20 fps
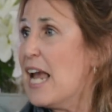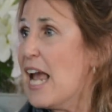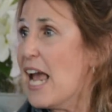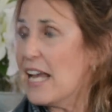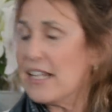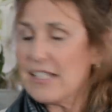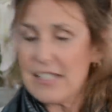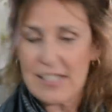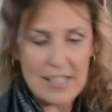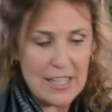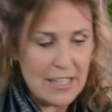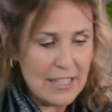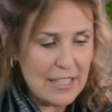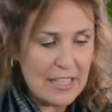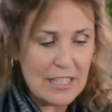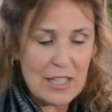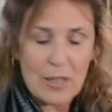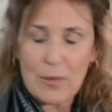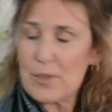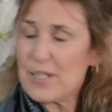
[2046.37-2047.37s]
And suddenly
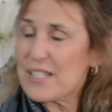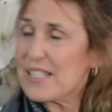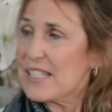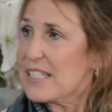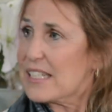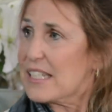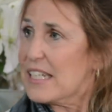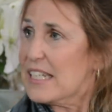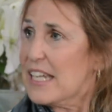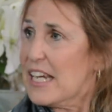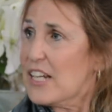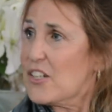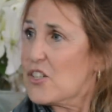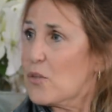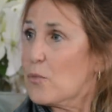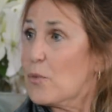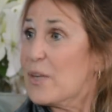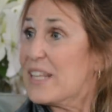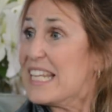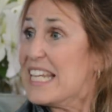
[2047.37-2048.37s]
there was this
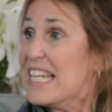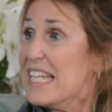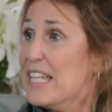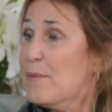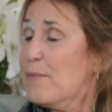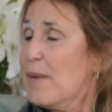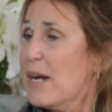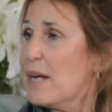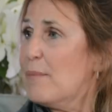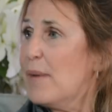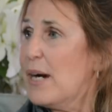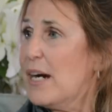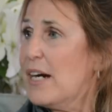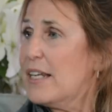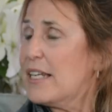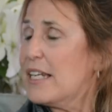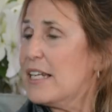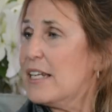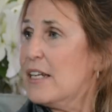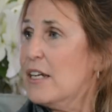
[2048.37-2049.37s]
connection within my
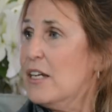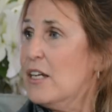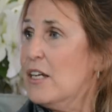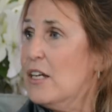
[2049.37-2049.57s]
body